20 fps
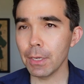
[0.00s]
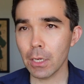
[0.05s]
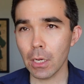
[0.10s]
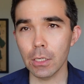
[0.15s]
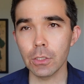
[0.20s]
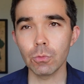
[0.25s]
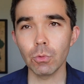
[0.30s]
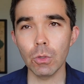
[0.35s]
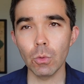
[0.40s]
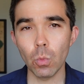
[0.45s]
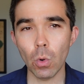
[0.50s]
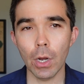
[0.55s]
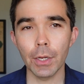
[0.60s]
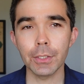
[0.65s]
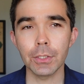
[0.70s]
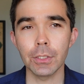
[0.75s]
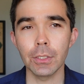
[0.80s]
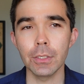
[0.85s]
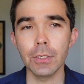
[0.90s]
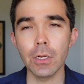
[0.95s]
because we
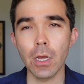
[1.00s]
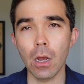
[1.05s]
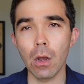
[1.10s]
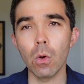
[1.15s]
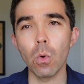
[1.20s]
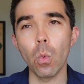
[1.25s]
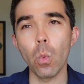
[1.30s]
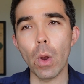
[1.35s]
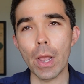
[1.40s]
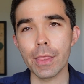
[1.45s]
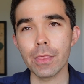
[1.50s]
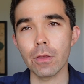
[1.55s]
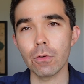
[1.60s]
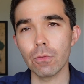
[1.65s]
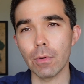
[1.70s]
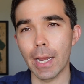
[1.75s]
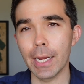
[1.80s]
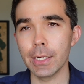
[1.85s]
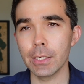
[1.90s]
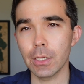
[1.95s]
want to know when the
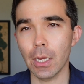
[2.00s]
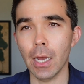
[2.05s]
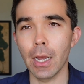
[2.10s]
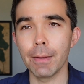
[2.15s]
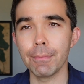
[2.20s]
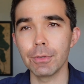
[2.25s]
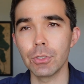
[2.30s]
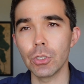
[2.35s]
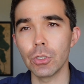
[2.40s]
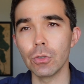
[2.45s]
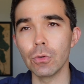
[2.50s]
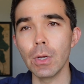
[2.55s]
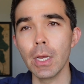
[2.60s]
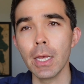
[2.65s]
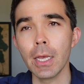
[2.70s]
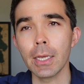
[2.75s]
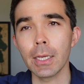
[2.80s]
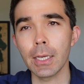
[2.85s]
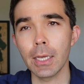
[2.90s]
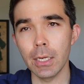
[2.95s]
right time to
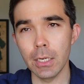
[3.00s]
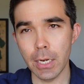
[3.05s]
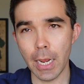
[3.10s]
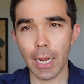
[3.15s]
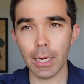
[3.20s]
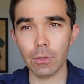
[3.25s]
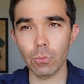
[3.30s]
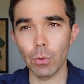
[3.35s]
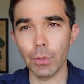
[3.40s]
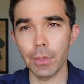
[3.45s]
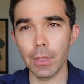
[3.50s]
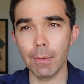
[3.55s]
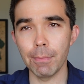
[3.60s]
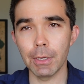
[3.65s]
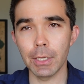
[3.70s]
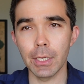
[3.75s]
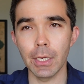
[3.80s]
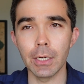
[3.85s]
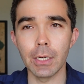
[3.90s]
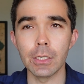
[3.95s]
connect with them
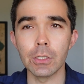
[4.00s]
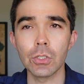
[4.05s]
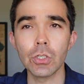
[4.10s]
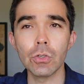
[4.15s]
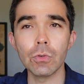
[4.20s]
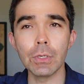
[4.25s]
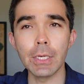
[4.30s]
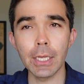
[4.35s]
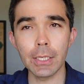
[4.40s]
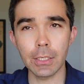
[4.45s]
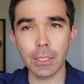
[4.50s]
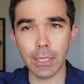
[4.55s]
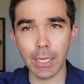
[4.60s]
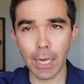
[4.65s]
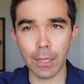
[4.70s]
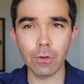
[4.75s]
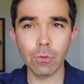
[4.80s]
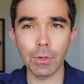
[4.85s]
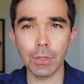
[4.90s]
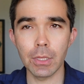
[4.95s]
again is, to get
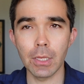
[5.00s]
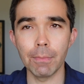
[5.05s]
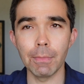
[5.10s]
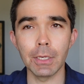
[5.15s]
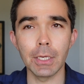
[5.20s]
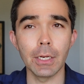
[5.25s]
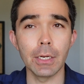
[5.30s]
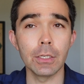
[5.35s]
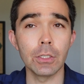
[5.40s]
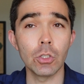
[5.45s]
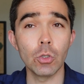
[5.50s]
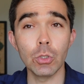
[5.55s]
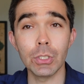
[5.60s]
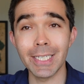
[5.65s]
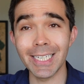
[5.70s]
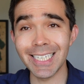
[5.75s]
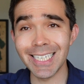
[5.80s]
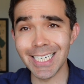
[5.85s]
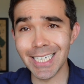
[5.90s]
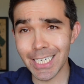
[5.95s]
together with them again is, to
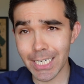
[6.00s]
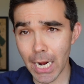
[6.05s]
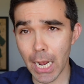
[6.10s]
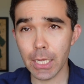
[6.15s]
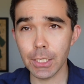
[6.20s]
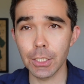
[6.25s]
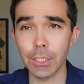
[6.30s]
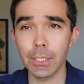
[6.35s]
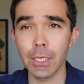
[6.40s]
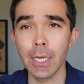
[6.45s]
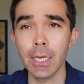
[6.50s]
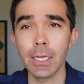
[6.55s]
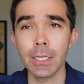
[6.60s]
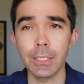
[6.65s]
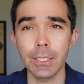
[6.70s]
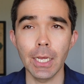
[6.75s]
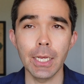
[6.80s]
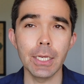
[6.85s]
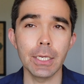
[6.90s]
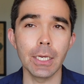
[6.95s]
suggest
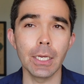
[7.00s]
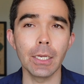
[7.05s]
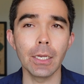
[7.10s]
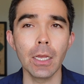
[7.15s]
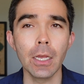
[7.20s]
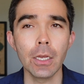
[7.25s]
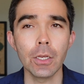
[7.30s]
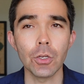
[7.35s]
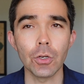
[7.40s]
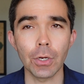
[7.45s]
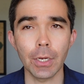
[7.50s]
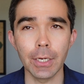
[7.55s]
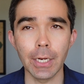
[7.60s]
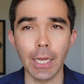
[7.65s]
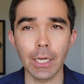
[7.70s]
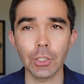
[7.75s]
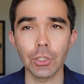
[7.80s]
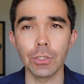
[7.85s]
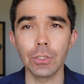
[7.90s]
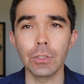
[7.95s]
taking your
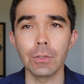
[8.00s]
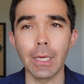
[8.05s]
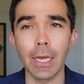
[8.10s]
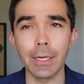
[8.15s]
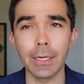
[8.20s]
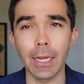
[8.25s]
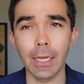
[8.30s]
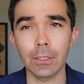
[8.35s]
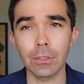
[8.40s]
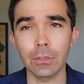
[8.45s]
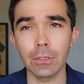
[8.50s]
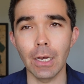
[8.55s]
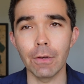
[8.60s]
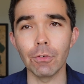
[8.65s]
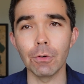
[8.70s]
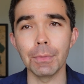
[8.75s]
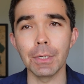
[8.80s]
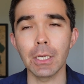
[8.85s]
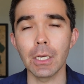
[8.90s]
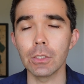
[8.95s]
connection to that next
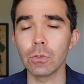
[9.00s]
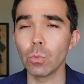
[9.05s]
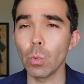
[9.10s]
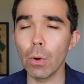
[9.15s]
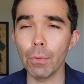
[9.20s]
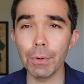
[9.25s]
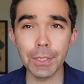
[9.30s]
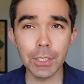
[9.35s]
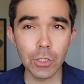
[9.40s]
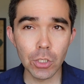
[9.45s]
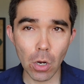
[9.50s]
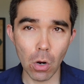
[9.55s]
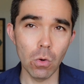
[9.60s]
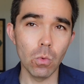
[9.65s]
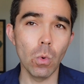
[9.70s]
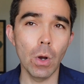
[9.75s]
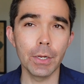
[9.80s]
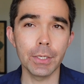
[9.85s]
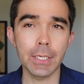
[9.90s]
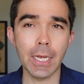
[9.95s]
level. Because what we
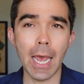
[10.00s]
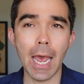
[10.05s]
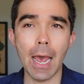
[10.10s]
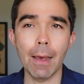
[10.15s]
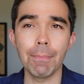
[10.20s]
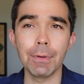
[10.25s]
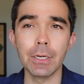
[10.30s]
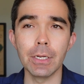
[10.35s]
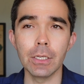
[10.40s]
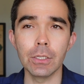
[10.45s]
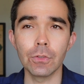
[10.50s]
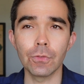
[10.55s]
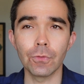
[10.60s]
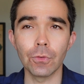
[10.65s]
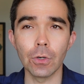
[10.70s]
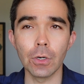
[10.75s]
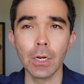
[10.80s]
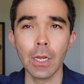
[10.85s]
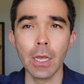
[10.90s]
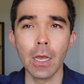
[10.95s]
don't want to happen is
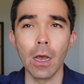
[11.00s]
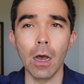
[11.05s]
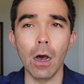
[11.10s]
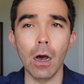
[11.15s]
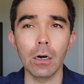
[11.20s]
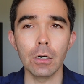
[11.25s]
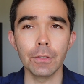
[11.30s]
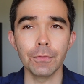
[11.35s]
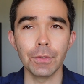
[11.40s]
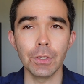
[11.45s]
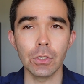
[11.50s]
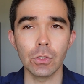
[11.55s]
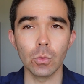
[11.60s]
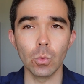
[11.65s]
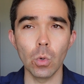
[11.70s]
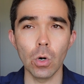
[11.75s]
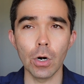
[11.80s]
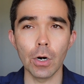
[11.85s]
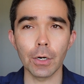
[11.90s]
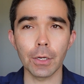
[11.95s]
for all of this
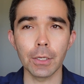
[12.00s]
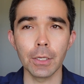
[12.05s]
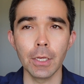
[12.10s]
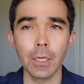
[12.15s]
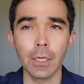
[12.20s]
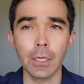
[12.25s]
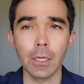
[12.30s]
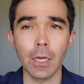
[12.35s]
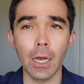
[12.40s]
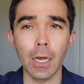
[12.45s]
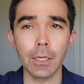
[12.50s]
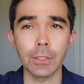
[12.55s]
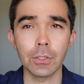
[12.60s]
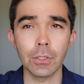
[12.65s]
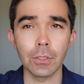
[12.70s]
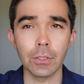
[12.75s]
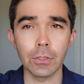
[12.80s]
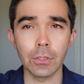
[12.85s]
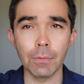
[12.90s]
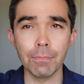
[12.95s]
work Uh,
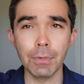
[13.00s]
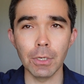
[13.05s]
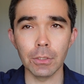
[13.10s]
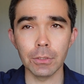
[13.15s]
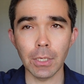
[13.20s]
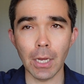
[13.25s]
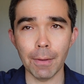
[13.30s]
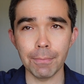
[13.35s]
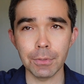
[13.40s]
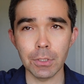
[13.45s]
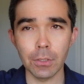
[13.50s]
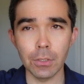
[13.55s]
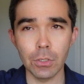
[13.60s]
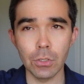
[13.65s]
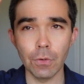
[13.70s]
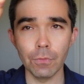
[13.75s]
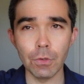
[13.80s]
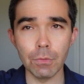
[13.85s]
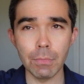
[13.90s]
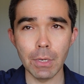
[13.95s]
to, to build up to the
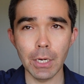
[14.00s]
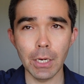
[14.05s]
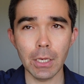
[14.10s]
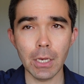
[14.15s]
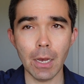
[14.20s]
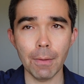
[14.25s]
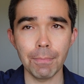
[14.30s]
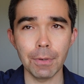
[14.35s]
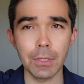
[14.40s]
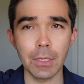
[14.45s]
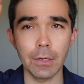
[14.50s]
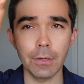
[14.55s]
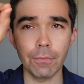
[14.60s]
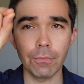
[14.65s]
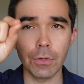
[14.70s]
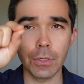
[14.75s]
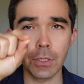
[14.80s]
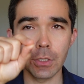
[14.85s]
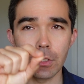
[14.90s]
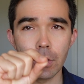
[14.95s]
two of you meeting up, and then
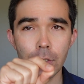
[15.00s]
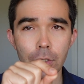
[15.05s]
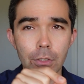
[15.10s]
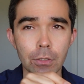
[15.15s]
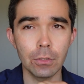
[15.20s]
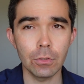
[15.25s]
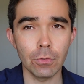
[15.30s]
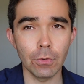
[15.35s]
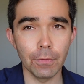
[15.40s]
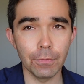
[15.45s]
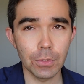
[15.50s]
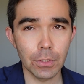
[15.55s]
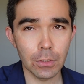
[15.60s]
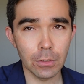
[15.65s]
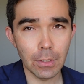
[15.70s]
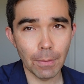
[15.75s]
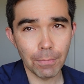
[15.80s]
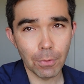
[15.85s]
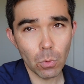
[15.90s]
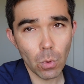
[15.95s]
for it to just sort of
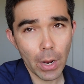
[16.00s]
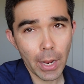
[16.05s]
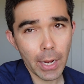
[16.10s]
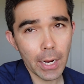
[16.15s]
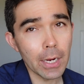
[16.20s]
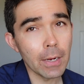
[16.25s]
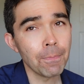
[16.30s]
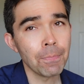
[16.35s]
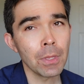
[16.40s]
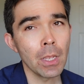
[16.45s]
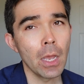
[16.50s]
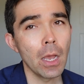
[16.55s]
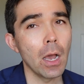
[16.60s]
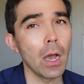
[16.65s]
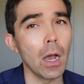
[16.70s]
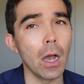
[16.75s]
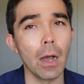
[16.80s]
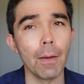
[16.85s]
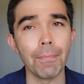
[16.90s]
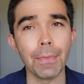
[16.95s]
slip away
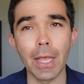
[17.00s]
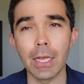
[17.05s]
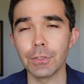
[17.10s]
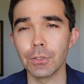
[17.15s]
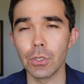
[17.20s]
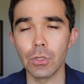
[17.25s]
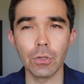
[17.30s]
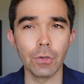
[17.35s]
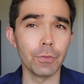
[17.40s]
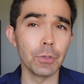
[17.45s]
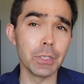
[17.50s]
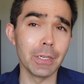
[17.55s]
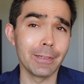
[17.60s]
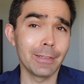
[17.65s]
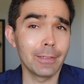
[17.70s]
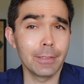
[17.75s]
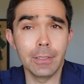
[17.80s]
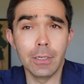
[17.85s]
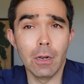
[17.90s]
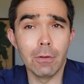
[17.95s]
um, as the two of you
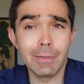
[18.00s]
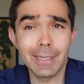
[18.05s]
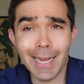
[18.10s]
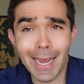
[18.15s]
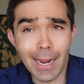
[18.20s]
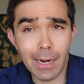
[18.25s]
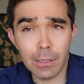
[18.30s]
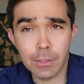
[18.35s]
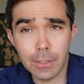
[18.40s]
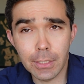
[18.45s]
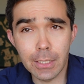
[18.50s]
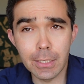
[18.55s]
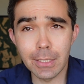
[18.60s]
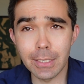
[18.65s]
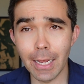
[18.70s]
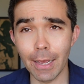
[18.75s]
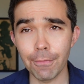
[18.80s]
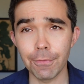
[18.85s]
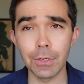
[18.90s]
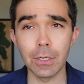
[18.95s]
just, you know, text
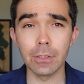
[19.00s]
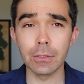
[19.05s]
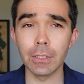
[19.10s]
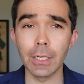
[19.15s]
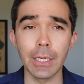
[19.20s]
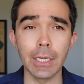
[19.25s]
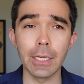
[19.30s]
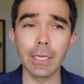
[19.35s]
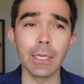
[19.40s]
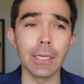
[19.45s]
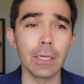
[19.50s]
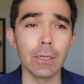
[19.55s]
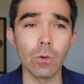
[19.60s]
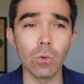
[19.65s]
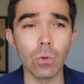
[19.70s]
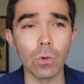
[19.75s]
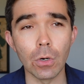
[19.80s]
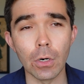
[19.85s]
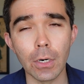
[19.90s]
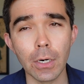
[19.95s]
indefinitely
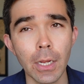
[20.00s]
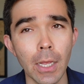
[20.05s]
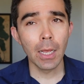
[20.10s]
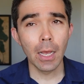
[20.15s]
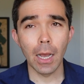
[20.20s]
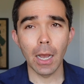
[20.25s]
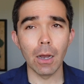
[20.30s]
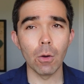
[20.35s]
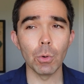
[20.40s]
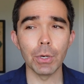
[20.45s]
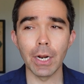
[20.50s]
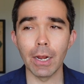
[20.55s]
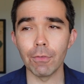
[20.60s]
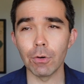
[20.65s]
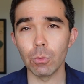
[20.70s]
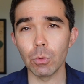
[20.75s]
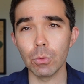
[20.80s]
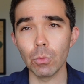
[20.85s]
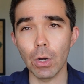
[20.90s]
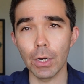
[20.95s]
or uh,
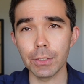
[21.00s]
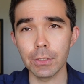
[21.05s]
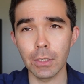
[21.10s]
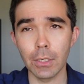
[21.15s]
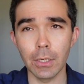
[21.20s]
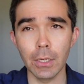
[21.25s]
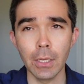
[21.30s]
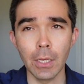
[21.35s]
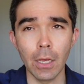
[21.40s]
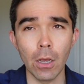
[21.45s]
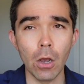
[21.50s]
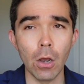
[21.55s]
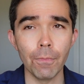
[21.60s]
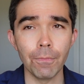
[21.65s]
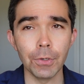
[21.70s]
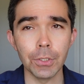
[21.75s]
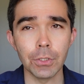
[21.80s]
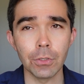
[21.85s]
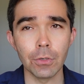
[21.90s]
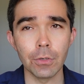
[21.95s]
whatever. We want to
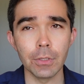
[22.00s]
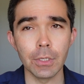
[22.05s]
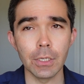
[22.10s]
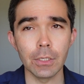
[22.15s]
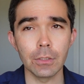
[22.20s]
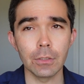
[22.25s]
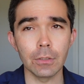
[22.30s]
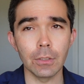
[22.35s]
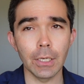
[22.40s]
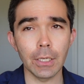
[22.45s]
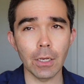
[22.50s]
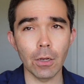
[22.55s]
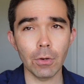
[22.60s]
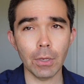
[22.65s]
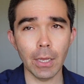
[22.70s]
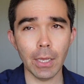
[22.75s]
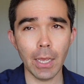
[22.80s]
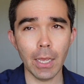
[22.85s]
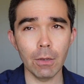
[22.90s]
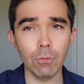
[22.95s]
hopefully turn this like,
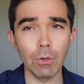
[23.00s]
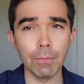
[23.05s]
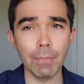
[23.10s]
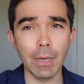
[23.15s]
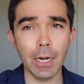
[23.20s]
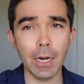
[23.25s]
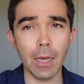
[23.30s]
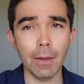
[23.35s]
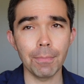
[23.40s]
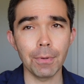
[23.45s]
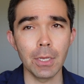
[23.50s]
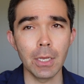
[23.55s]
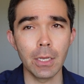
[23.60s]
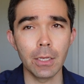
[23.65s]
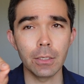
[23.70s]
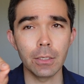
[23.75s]
okay, hey, we met up,